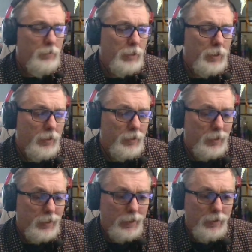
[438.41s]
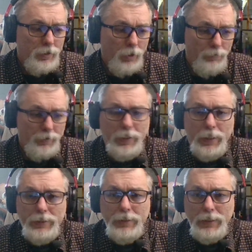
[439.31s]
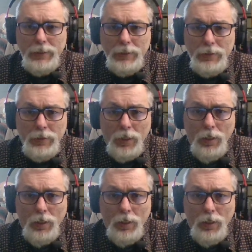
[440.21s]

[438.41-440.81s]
because again, COVID-19 has